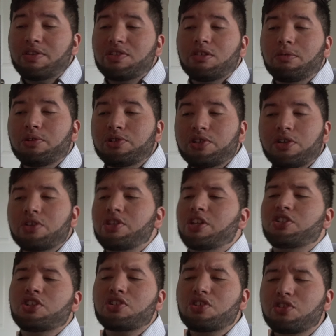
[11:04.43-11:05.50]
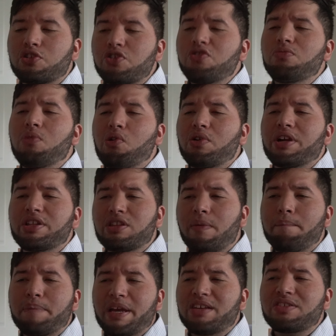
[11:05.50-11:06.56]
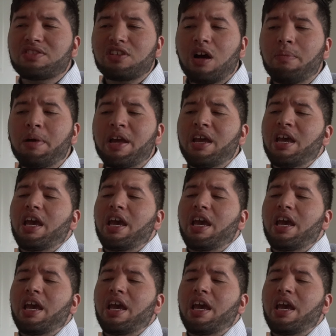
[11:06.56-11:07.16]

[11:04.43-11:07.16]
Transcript: similar to her that just do more in the base sub